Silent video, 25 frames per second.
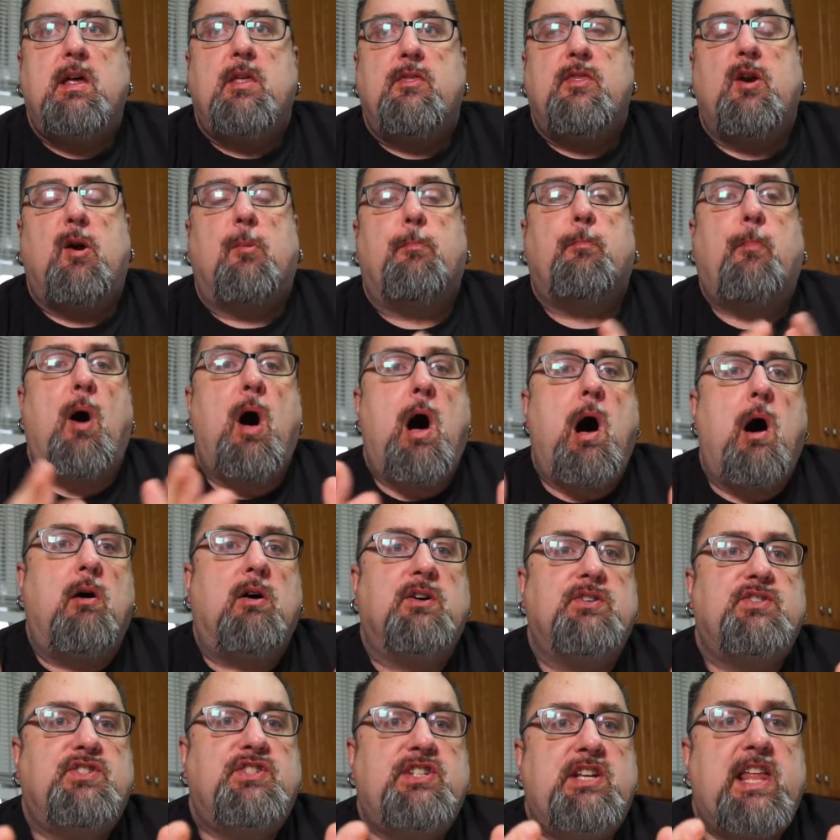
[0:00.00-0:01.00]
They're
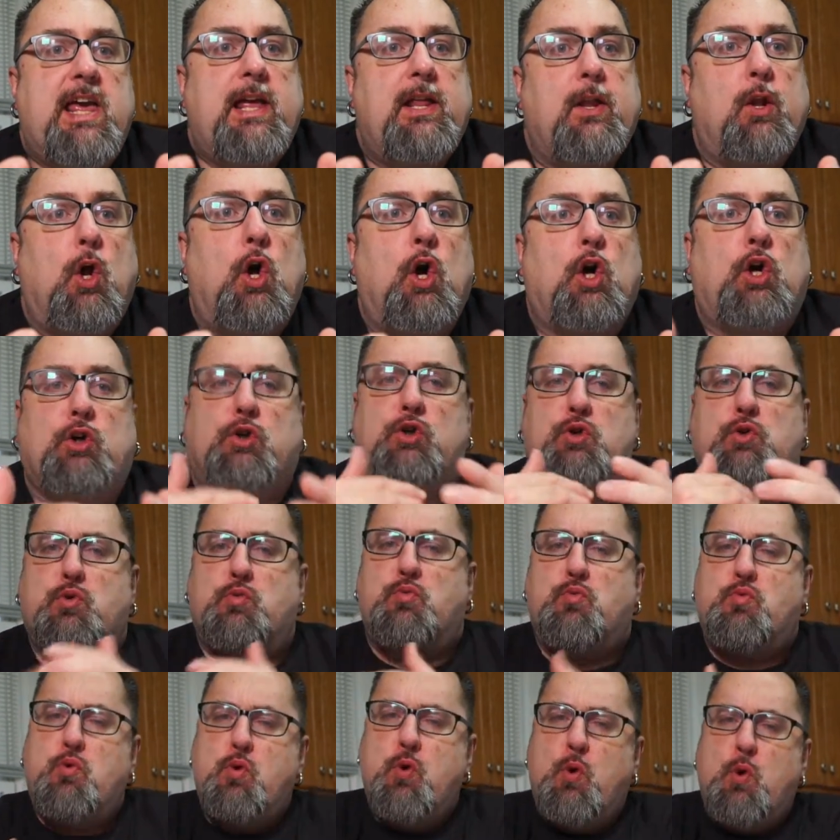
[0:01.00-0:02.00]
polished. They look
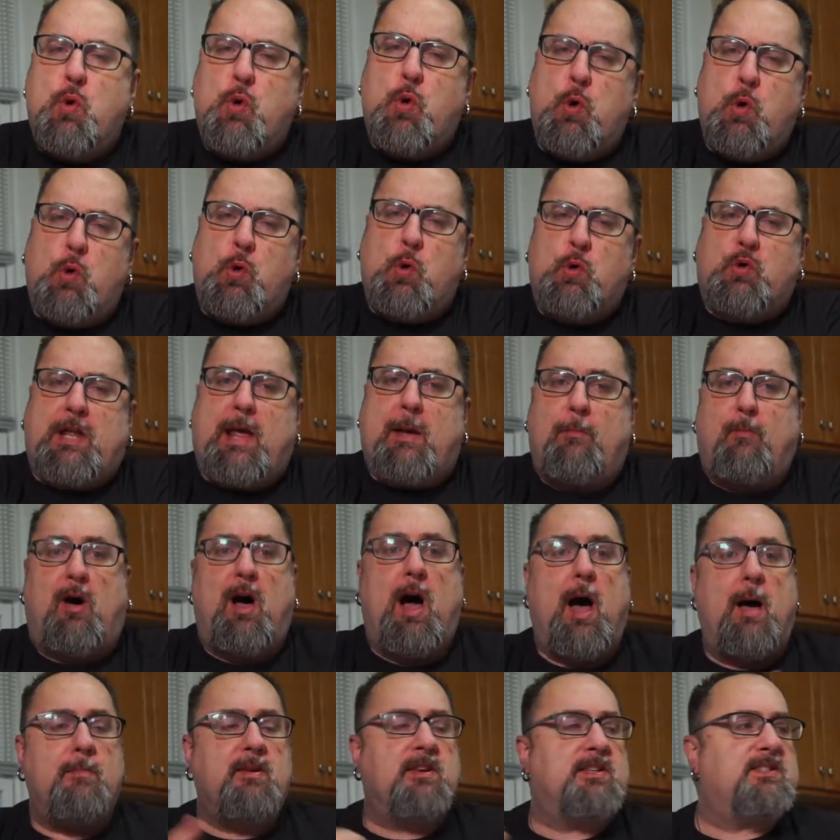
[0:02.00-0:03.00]
woo table.
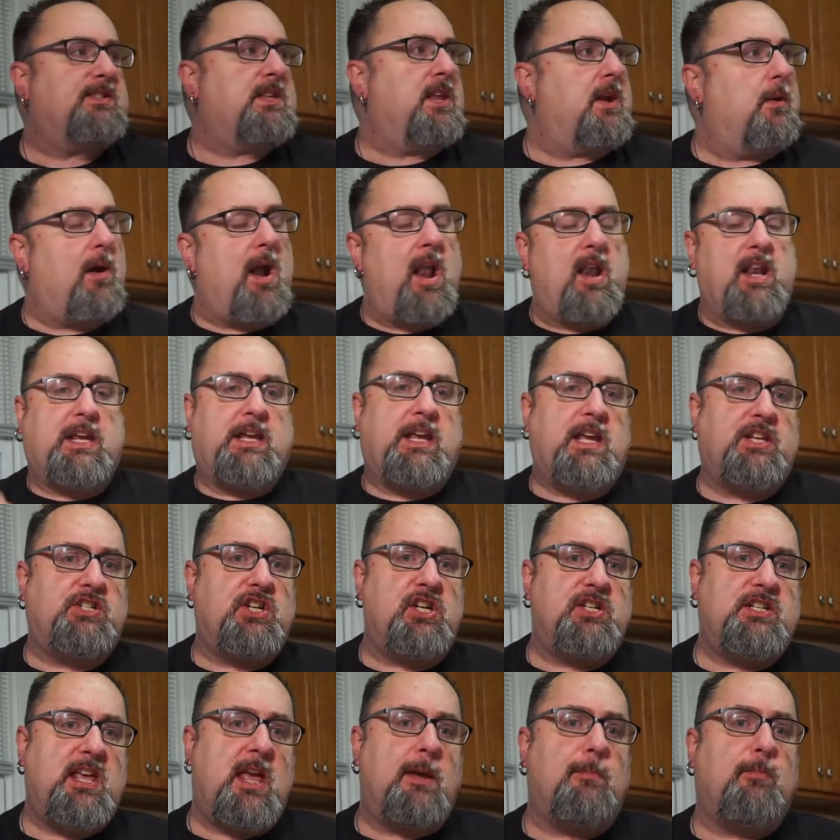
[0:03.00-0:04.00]
I'm gonna sit around a
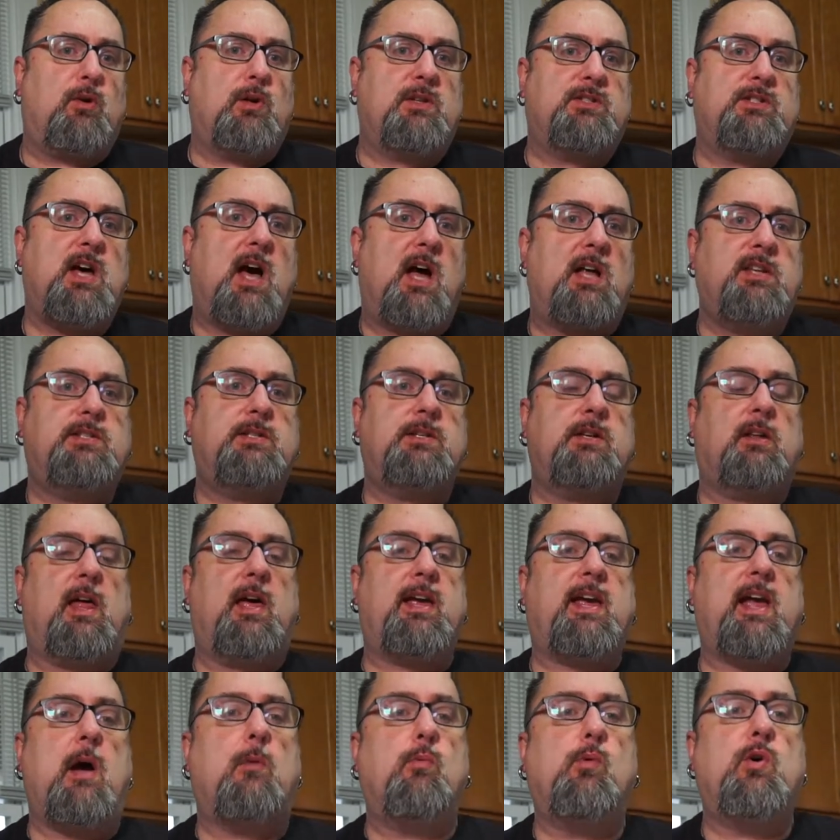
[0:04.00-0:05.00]
kitchen table and talk to you
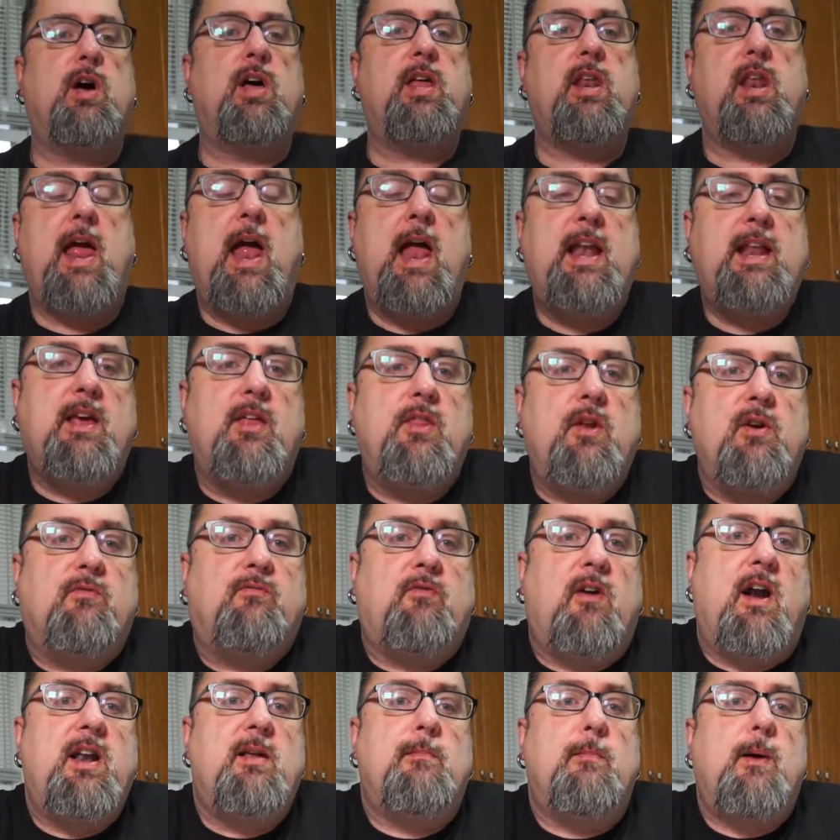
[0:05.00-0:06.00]
like I would any other
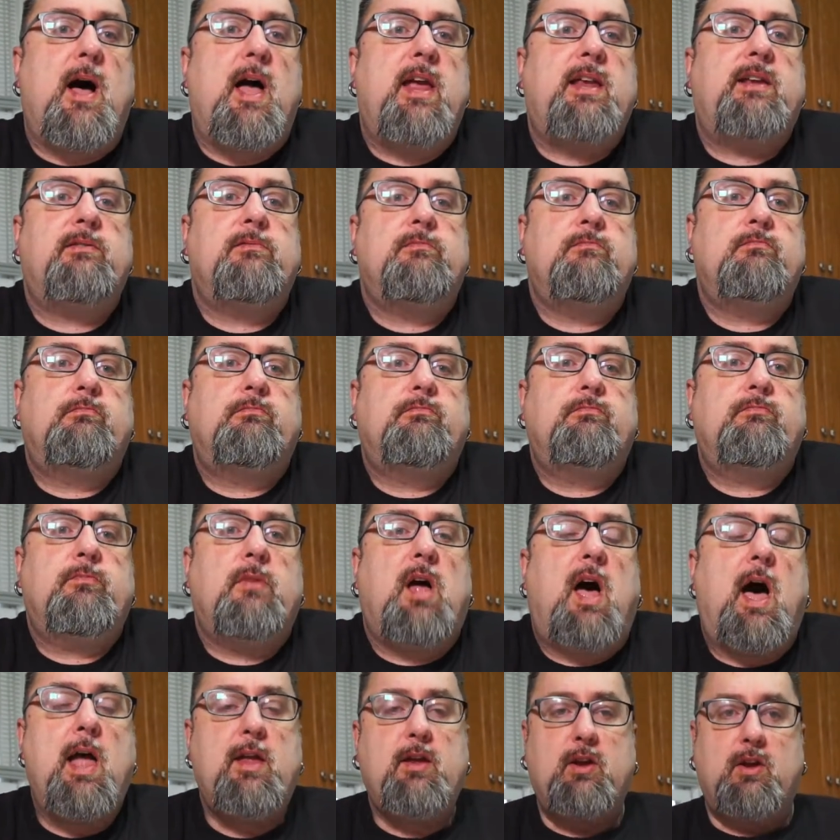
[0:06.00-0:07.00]
friend of mine.
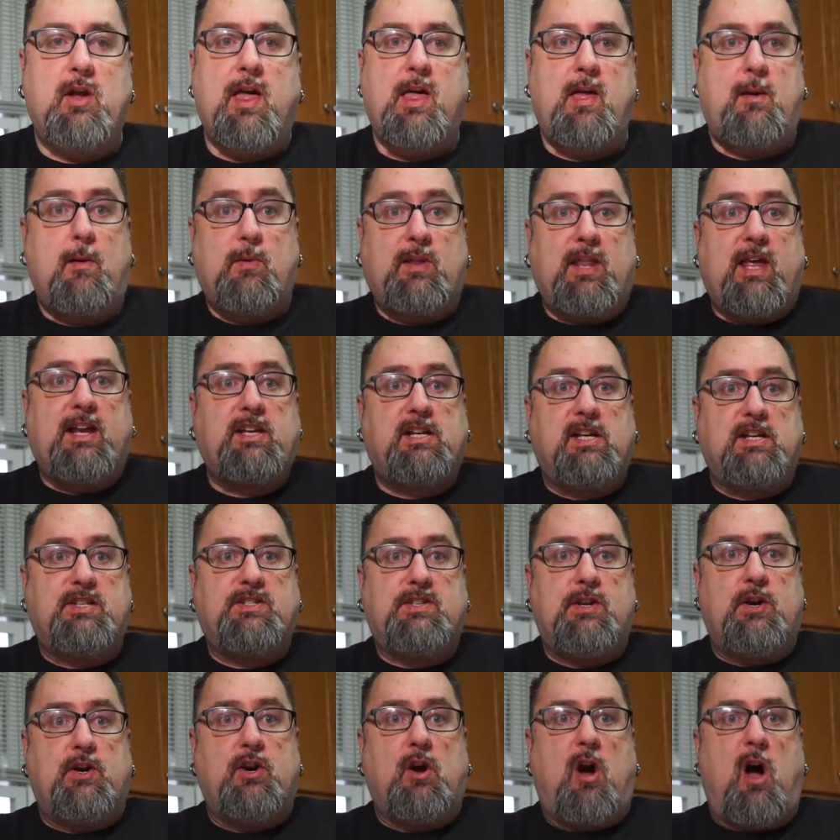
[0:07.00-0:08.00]
I, I would like to
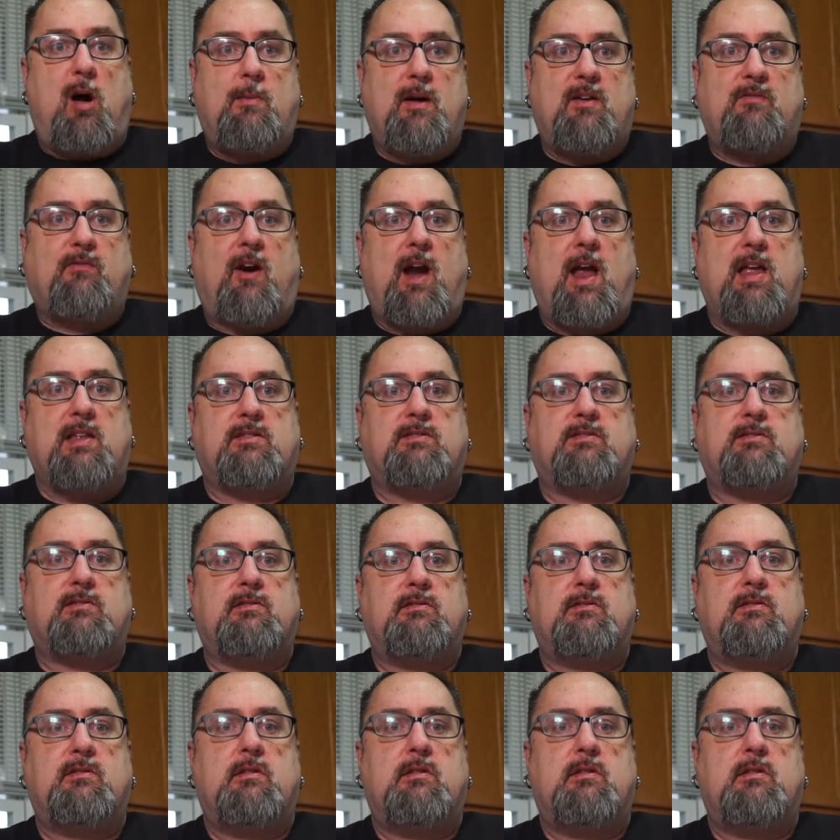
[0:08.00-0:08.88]
consider you all my friends.